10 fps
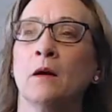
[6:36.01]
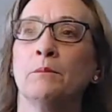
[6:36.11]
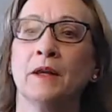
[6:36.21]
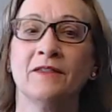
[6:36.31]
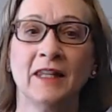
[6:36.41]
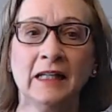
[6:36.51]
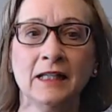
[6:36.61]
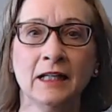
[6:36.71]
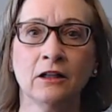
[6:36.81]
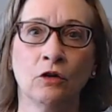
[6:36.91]
But they
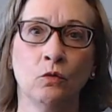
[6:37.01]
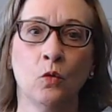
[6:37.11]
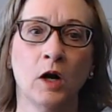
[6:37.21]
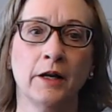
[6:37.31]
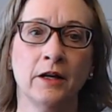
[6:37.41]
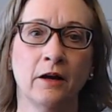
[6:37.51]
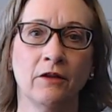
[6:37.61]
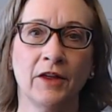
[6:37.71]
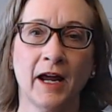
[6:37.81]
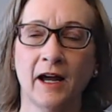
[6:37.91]
needed one
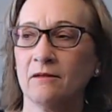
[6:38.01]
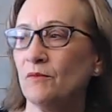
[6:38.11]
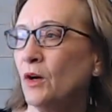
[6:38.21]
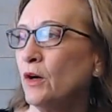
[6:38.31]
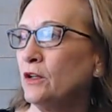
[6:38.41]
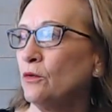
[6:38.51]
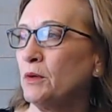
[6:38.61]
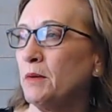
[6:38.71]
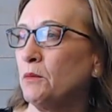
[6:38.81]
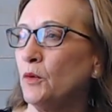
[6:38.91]
that, oh, I don't
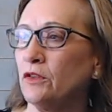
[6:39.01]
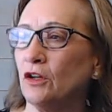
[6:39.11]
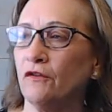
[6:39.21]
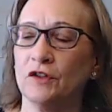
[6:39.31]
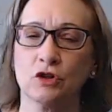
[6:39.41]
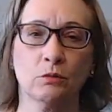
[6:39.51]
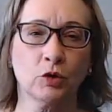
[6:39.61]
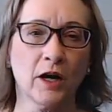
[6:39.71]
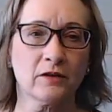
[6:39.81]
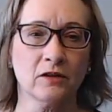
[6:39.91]
remember what the official
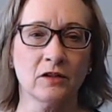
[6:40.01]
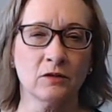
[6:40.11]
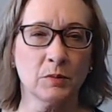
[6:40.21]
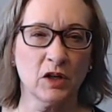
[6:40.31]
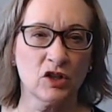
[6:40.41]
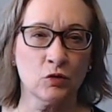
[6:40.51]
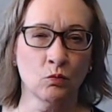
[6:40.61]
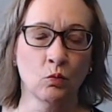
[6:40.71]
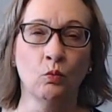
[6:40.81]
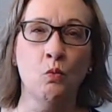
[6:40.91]
process is, but it's
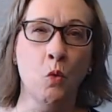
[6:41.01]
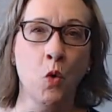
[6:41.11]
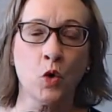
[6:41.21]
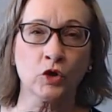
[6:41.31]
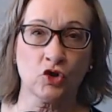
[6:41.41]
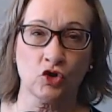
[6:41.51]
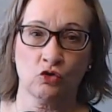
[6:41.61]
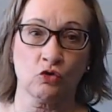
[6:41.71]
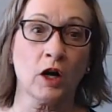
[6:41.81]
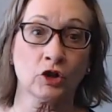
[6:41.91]
more
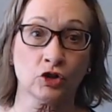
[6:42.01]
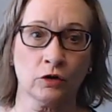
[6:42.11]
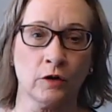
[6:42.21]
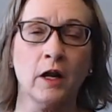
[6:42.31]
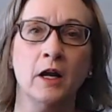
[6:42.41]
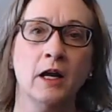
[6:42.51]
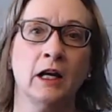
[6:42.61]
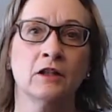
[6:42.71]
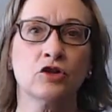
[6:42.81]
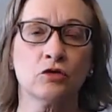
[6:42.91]
structured
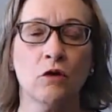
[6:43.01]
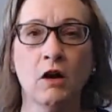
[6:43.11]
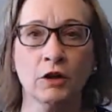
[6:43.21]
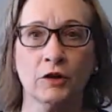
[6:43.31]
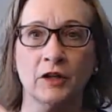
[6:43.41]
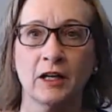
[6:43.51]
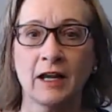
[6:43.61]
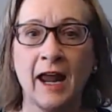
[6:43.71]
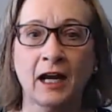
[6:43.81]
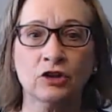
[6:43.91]
and stronger. And it
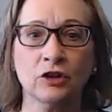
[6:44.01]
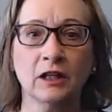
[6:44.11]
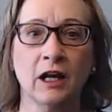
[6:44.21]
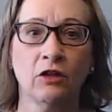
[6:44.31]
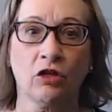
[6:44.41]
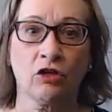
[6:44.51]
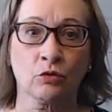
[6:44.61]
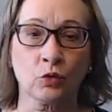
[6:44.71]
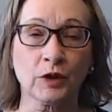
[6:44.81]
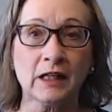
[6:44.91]
actually had
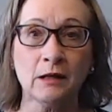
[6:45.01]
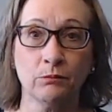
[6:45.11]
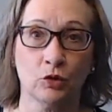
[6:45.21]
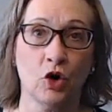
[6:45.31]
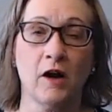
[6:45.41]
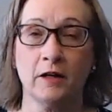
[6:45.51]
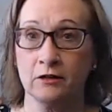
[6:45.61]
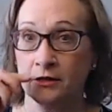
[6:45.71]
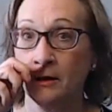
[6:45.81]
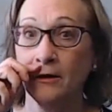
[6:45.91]
three
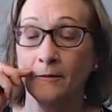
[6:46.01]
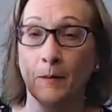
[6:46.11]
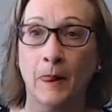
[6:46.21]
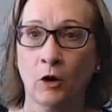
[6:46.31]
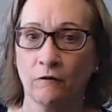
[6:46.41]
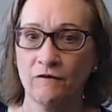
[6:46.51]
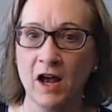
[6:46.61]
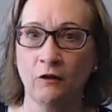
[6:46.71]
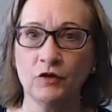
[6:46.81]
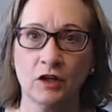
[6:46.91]
prongs or
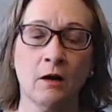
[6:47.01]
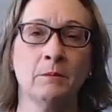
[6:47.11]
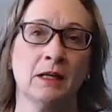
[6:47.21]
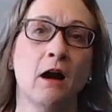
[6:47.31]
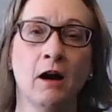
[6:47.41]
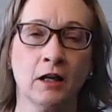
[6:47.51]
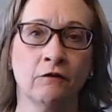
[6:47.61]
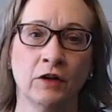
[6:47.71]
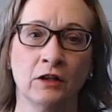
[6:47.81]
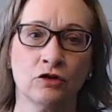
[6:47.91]
valves coming out
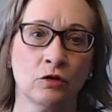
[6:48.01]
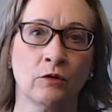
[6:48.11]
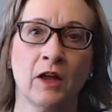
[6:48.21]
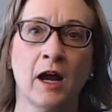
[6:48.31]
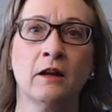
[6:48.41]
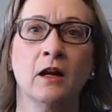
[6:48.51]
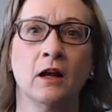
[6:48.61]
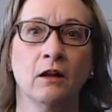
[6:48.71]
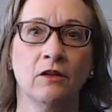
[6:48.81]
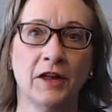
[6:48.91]
of it so that
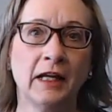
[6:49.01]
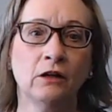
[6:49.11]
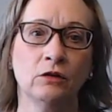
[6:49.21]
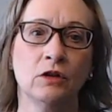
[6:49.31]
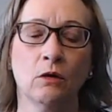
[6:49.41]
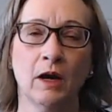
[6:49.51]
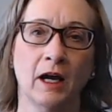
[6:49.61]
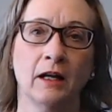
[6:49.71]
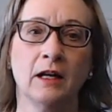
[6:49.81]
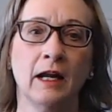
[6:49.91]
they could go
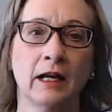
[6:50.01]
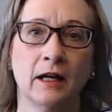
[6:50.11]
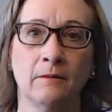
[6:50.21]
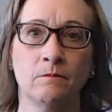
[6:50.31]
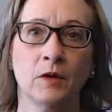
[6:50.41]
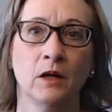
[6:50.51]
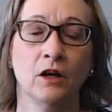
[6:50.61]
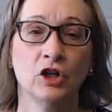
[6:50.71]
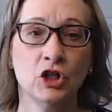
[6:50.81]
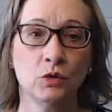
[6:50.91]
ahead and
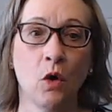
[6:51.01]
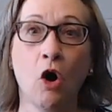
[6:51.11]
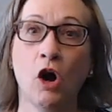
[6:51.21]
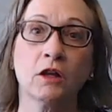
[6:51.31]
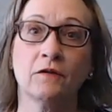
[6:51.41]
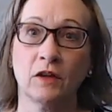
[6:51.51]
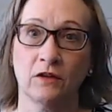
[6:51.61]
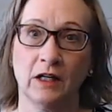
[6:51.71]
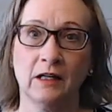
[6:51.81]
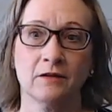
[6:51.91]
do all of the
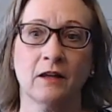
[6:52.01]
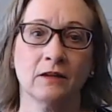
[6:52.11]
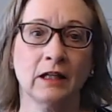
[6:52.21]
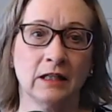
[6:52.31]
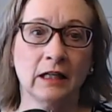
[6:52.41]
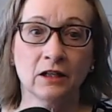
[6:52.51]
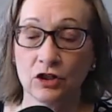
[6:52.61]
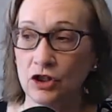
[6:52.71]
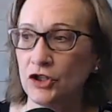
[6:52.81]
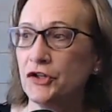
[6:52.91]
things that they
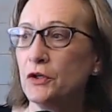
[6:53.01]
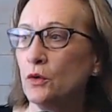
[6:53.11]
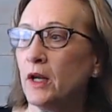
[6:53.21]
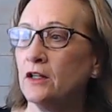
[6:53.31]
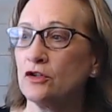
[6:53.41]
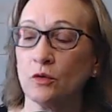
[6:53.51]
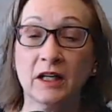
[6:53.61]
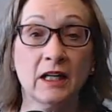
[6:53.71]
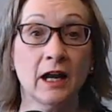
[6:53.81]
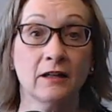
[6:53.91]
needed to do. And so
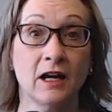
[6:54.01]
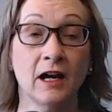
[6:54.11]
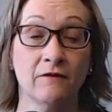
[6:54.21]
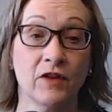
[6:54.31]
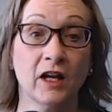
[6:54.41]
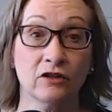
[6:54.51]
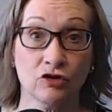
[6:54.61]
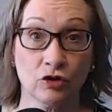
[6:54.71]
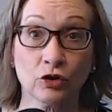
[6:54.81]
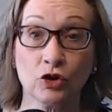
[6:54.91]
he had to have that
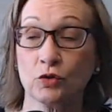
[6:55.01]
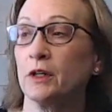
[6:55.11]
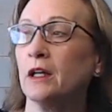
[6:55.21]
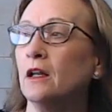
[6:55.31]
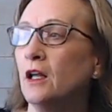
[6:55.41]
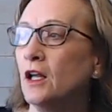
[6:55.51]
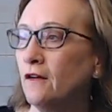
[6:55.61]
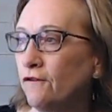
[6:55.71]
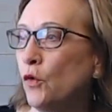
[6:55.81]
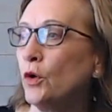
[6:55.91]
surgery
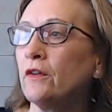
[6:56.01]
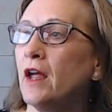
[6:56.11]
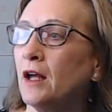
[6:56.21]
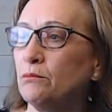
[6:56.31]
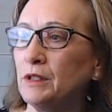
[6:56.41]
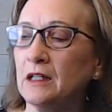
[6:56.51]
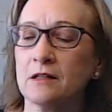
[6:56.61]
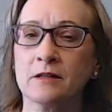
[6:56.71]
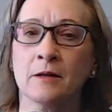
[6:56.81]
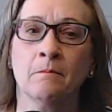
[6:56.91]
for that
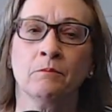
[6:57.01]
piece.